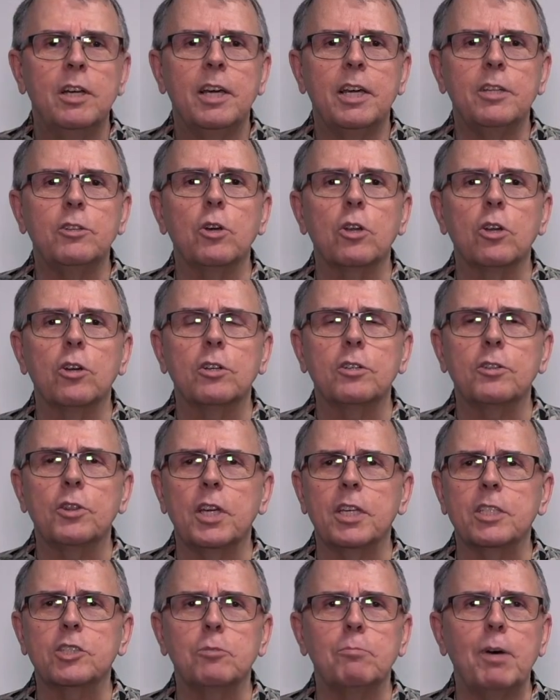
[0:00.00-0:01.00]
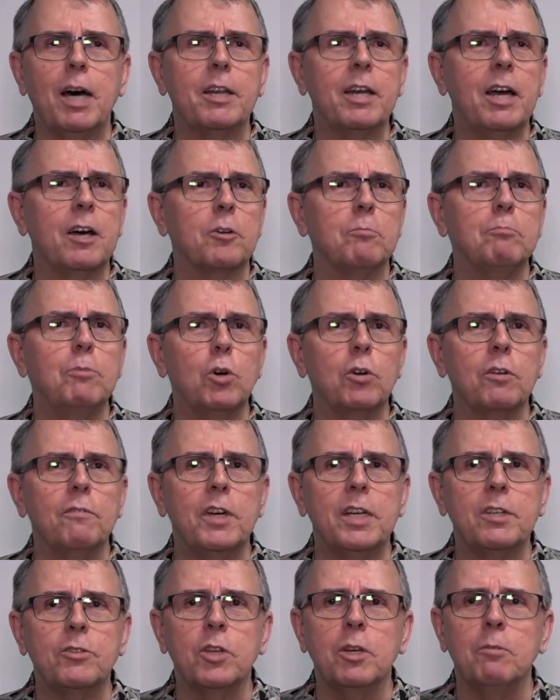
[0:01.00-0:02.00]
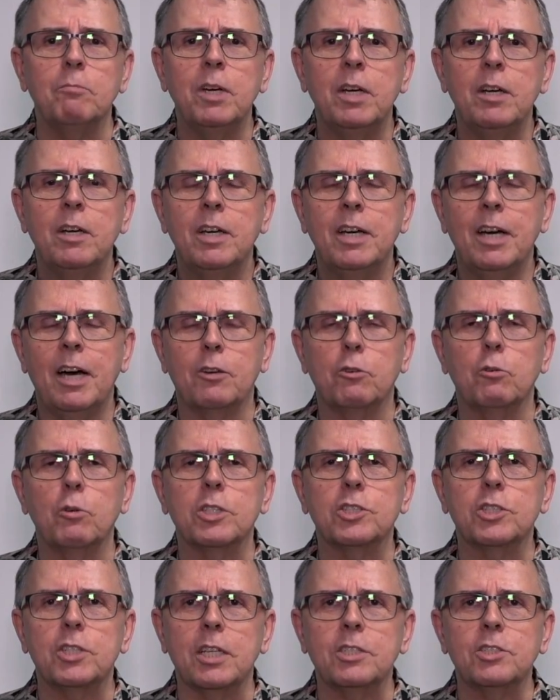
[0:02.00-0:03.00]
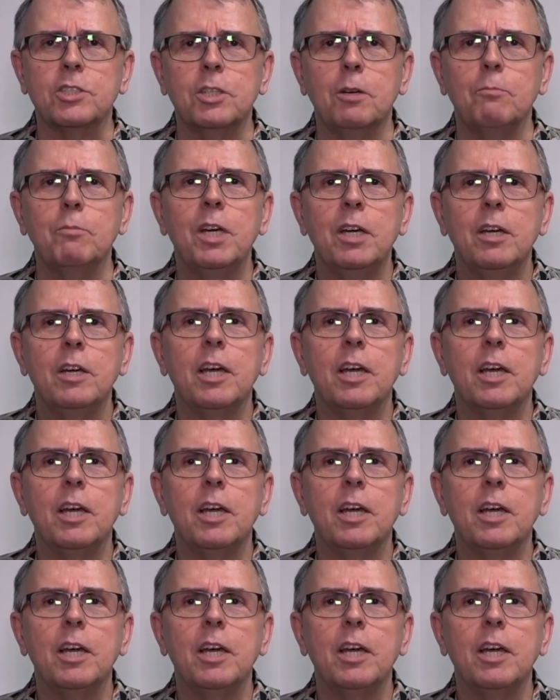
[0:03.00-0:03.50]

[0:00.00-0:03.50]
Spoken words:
and you'll learn things about how to motivate them, how to assess them,